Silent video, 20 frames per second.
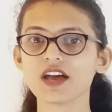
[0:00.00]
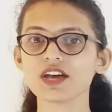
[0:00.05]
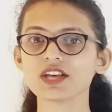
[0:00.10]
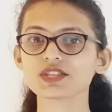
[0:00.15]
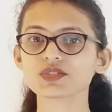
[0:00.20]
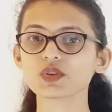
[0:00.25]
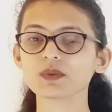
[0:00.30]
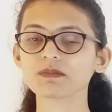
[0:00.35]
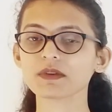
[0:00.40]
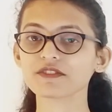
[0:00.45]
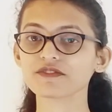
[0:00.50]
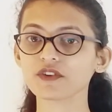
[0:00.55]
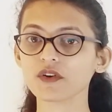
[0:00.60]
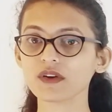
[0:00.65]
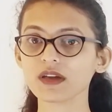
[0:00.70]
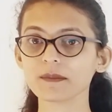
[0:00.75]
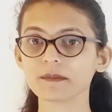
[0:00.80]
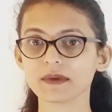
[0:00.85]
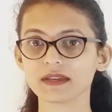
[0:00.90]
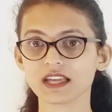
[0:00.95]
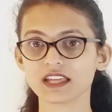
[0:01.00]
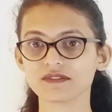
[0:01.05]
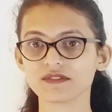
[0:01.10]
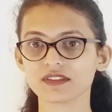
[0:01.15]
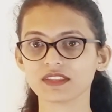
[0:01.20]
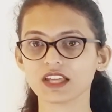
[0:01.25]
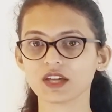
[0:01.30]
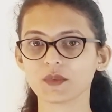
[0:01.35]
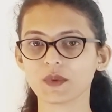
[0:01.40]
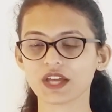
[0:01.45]
So before I begin with
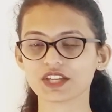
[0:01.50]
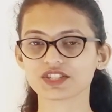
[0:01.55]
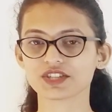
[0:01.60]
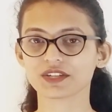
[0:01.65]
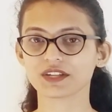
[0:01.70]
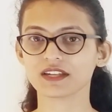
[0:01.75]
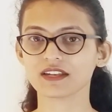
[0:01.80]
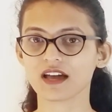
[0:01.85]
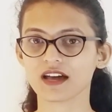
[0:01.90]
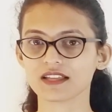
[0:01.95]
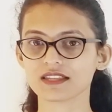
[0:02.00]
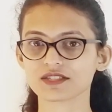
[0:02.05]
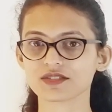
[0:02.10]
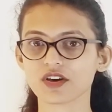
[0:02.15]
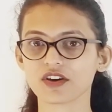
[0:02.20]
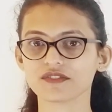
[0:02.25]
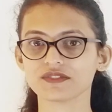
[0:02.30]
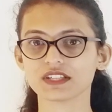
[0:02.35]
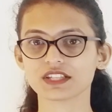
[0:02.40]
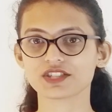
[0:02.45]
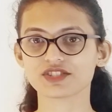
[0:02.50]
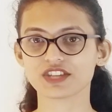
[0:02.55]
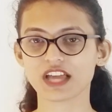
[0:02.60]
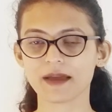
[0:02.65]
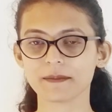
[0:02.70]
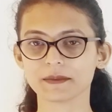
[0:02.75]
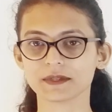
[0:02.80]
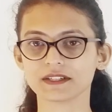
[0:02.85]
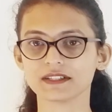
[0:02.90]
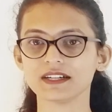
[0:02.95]
the question and answer of this
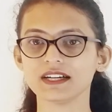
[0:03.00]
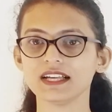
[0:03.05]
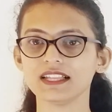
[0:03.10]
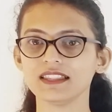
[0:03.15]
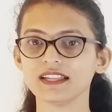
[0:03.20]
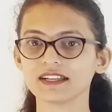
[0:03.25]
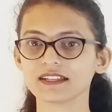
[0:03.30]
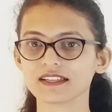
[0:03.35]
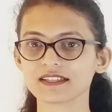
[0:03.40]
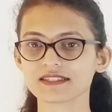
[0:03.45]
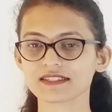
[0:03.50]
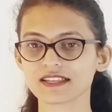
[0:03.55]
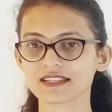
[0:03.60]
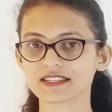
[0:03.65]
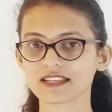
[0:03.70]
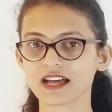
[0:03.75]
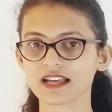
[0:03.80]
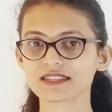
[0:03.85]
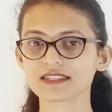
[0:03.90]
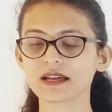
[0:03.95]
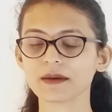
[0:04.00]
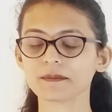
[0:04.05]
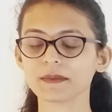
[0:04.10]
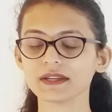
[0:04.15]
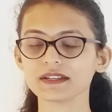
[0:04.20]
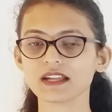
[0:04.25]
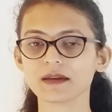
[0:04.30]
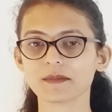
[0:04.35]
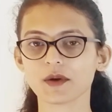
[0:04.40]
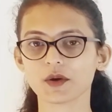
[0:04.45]
chapter, let us discuss a
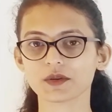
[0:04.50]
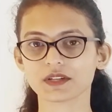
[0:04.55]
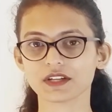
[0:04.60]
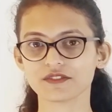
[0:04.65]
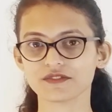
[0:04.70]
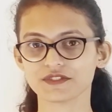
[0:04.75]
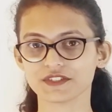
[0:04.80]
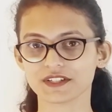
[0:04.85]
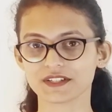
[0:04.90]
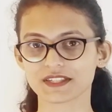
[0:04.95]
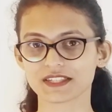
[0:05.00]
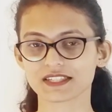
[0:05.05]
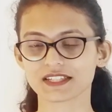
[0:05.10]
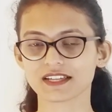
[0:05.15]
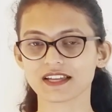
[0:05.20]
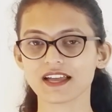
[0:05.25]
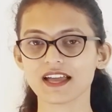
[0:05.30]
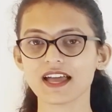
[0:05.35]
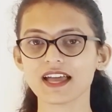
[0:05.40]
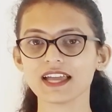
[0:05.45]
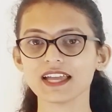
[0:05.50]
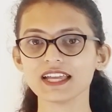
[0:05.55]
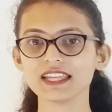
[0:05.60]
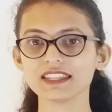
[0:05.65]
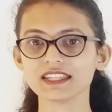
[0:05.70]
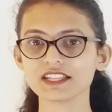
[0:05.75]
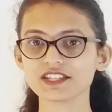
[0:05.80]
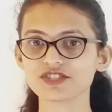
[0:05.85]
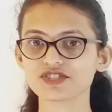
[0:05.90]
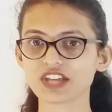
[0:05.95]
bit about it first. In
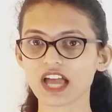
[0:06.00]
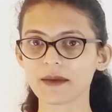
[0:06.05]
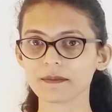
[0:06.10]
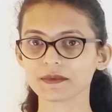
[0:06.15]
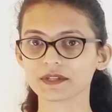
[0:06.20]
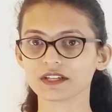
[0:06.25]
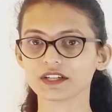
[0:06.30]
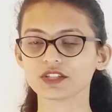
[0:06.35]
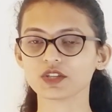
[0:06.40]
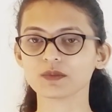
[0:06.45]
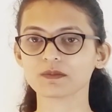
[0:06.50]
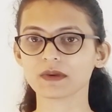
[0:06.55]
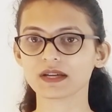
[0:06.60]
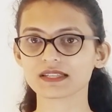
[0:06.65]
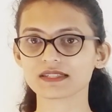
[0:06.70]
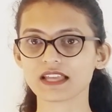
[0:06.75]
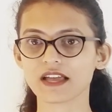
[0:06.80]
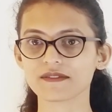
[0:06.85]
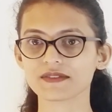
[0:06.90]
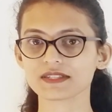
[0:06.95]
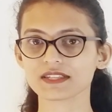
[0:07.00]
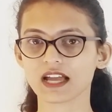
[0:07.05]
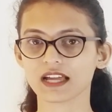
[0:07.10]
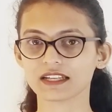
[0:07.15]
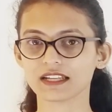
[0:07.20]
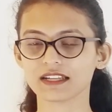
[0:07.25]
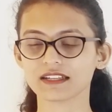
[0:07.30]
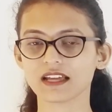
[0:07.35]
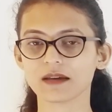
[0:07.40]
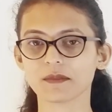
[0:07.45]
this chapter, you must have
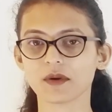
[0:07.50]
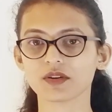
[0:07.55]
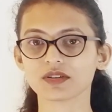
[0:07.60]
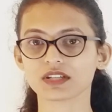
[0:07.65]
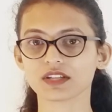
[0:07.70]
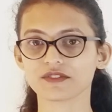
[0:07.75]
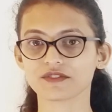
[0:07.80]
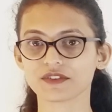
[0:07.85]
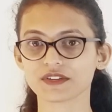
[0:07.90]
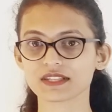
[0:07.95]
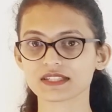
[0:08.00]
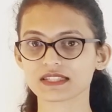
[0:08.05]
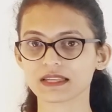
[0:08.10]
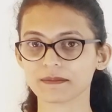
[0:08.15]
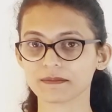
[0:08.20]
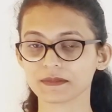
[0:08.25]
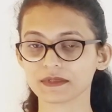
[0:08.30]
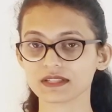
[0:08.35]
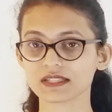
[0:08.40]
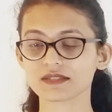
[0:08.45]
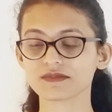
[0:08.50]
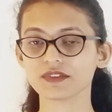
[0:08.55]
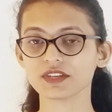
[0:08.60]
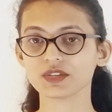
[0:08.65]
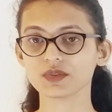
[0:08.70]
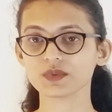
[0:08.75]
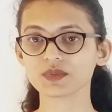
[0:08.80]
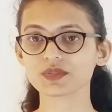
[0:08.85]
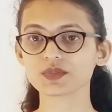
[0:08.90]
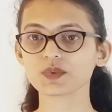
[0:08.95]
studied about different symbols we
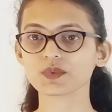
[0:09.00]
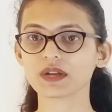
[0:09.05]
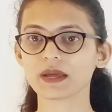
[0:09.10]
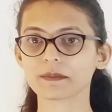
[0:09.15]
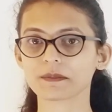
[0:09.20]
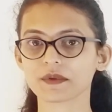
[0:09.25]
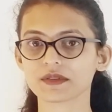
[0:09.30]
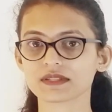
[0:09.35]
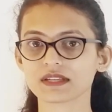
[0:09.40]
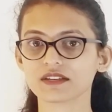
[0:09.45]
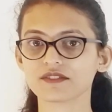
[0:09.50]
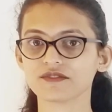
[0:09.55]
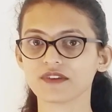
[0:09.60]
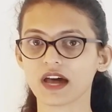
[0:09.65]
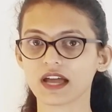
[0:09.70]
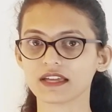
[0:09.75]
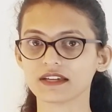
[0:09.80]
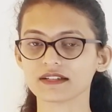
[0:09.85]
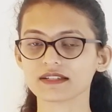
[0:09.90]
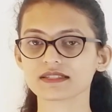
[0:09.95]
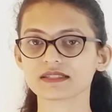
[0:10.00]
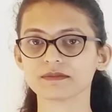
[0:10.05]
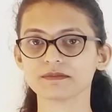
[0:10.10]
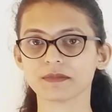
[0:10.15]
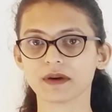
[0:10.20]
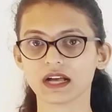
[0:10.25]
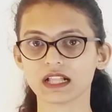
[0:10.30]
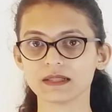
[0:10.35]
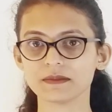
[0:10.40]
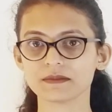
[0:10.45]
use to represent wires,
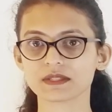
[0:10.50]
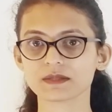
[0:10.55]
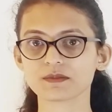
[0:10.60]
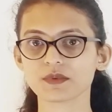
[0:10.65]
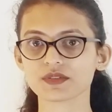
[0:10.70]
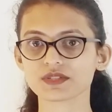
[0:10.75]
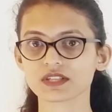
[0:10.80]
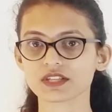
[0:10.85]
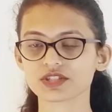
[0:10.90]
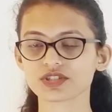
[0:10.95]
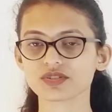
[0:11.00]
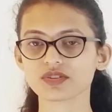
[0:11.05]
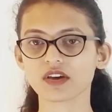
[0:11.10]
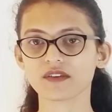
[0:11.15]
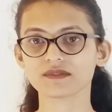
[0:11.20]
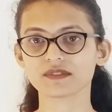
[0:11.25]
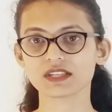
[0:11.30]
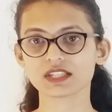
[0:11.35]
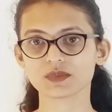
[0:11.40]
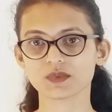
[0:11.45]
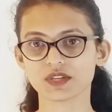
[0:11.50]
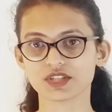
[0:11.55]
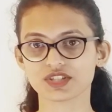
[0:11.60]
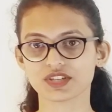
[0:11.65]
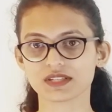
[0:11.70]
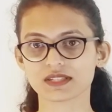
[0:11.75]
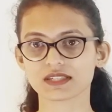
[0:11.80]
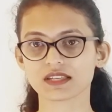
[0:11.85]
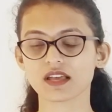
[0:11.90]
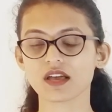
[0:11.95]
bulbs, position of the
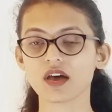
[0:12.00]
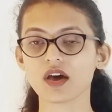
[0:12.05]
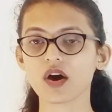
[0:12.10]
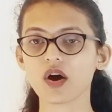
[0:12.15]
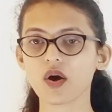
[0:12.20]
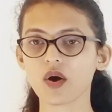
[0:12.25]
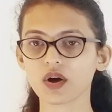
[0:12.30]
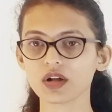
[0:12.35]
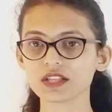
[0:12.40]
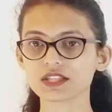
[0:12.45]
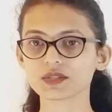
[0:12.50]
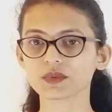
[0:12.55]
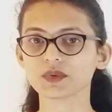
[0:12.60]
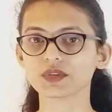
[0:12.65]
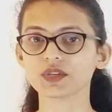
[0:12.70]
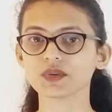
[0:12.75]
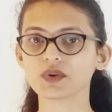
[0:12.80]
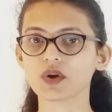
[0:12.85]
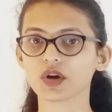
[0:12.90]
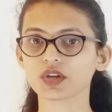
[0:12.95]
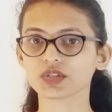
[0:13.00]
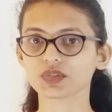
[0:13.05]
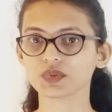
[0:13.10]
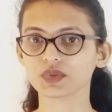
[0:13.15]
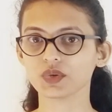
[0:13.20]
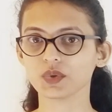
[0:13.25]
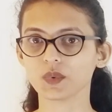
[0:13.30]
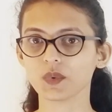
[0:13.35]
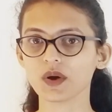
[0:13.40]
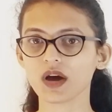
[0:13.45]
switches. Also, you got to
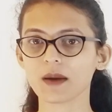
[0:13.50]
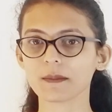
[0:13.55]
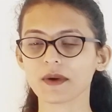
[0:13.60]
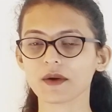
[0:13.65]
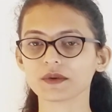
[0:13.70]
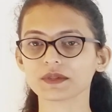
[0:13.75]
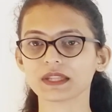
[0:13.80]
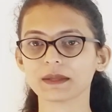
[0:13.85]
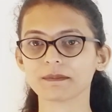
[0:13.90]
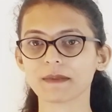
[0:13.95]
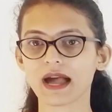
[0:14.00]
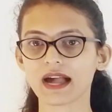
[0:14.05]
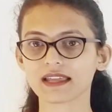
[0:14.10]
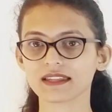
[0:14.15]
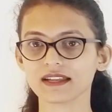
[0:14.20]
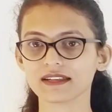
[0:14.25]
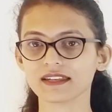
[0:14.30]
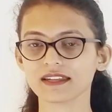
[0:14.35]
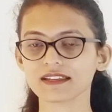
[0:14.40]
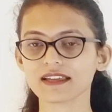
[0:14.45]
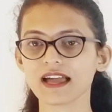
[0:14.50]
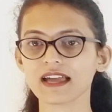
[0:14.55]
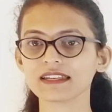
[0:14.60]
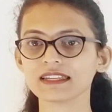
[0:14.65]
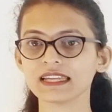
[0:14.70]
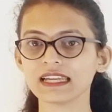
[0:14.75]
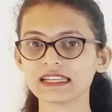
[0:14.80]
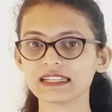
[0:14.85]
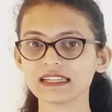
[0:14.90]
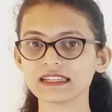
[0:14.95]
know about the magnetic and
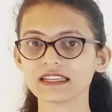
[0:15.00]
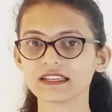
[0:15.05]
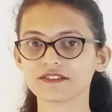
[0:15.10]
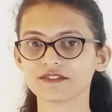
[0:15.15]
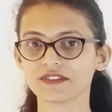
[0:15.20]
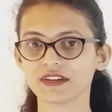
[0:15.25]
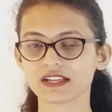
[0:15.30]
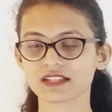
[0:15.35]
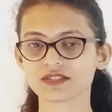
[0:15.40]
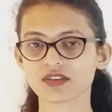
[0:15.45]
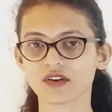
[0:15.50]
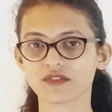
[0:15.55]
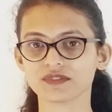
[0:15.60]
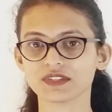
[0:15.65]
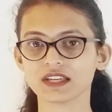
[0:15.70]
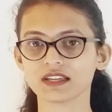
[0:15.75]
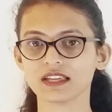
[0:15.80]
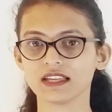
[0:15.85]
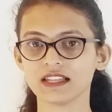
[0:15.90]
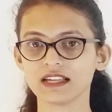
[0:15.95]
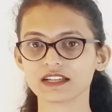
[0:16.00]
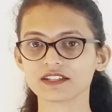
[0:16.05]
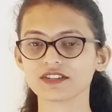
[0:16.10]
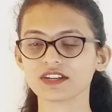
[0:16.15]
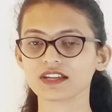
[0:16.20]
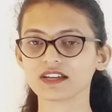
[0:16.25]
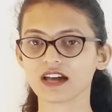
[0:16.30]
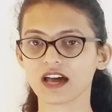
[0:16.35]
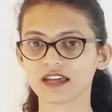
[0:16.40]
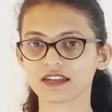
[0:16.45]
heating effects of the
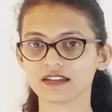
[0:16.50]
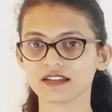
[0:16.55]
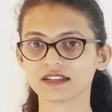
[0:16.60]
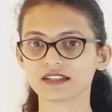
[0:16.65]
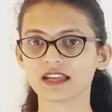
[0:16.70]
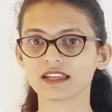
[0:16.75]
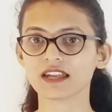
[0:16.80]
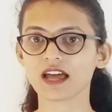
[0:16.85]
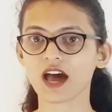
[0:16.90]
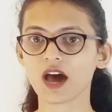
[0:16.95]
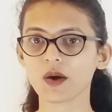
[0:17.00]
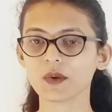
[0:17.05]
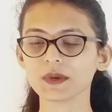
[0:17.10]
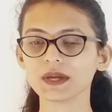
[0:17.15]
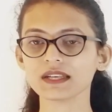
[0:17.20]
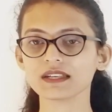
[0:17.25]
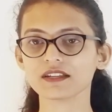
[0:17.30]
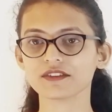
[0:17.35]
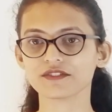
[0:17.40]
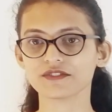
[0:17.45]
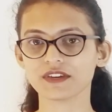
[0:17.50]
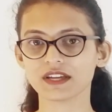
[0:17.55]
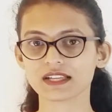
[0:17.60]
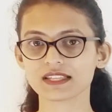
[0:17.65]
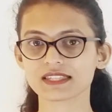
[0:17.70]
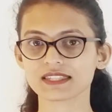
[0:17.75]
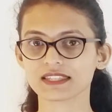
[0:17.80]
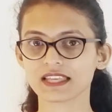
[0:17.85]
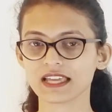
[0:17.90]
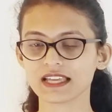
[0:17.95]
electric current and how it
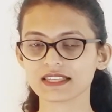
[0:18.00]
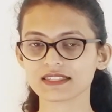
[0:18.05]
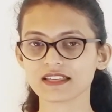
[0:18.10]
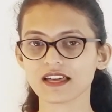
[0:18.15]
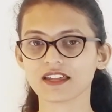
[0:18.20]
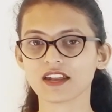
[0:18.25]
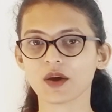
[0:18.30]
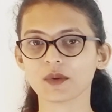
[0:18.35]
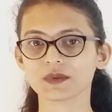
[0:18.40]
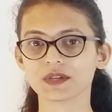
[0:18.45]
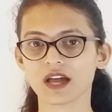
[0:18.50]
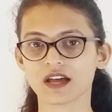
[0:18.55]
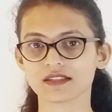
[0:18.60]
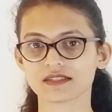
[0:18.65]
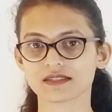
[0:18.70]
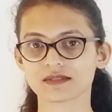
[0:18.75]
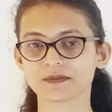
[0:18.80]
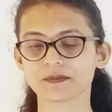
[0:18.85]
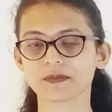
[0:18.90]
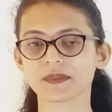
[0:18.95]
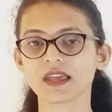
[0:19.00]
affects things around us.